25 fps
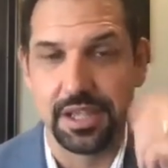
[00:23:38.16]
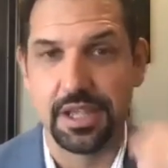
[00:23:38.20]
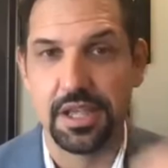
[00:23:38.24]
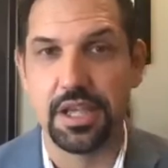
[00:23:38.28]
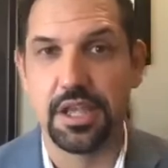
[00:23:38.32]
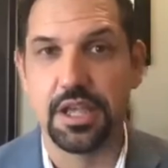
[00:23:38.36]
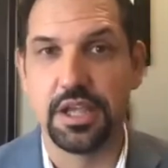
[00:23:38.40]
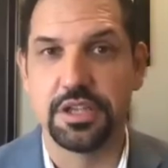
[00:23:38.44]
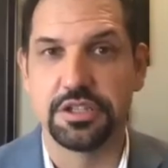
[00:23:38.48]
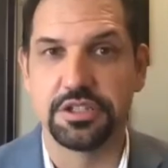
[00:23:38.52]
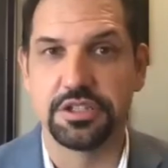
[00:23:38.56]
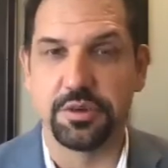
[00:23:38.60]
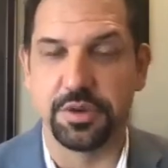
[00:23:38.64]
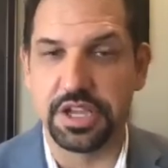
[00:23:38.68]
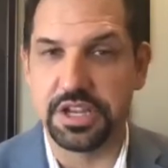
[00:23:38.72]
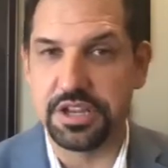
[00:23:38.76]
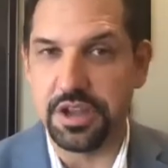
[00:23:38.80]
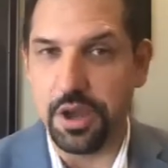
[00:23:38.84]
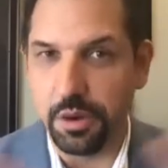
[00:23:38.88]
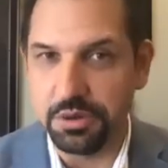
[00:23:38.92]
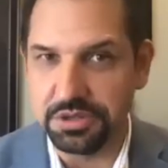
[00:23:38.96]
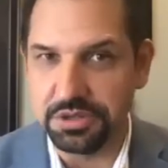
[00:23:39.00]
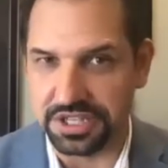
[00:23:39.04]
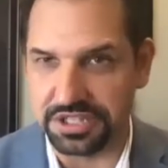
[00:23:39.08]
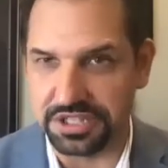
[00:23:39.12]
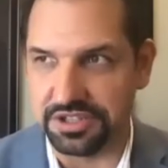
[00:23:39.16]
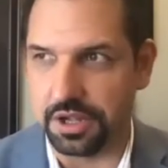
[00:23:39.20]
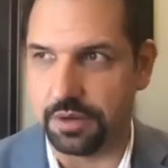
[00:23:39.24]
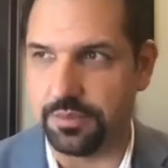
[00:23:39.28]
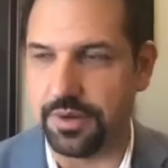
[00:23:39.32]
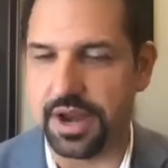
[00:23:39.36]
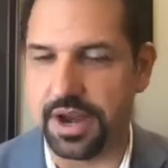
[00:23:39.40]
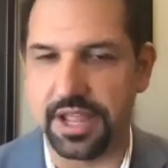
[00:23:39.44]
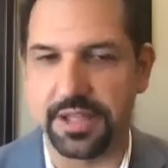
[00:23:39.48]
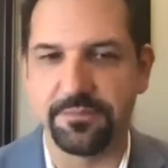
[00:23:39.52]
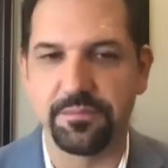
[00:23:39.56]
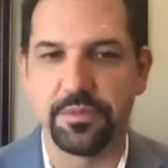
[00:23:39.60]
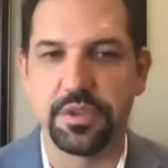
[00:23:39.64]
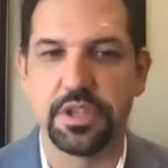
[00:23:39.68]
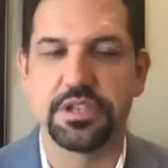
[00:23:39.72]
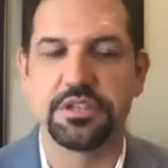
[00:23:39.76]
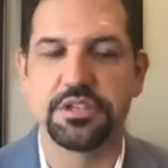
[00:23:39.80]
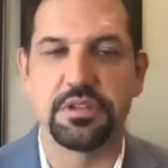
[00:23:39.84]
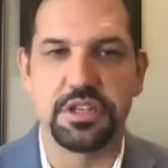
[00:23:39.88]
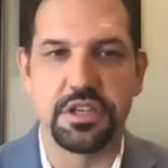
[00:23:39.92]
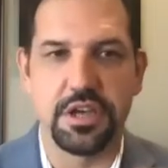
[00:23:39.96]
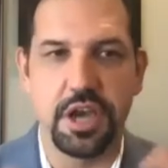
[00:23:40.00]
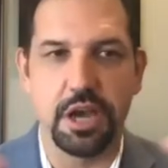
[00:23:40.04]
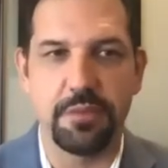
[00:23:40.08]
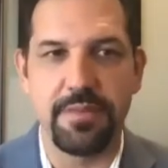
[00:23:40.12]
So he knows this already. So the
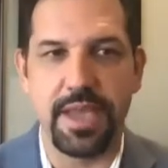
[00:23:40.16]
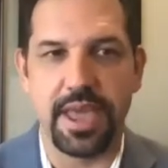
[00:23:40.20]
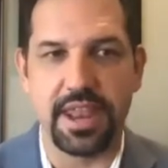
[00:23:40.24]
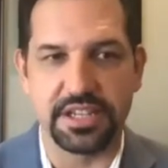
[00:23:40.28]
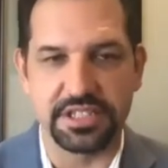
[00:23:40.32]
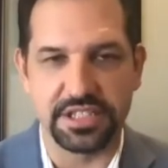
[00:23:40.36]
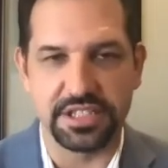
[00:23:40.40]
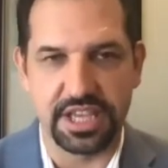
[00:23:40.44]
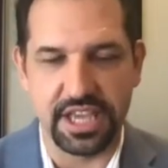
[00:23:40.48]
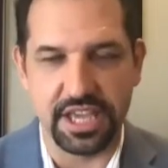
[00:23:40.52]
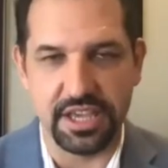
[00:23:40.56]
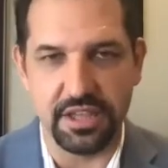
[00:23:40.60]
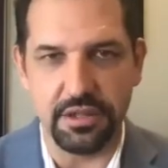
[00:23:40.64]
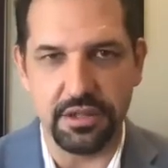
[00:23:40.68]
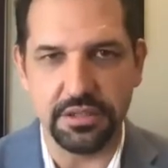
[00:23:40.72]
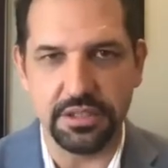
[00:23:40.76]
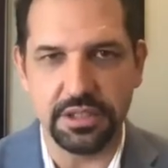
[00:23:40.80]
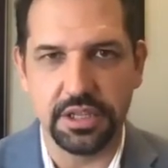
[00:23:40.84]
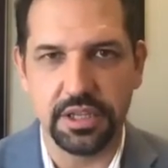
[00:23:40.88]
young man is healed.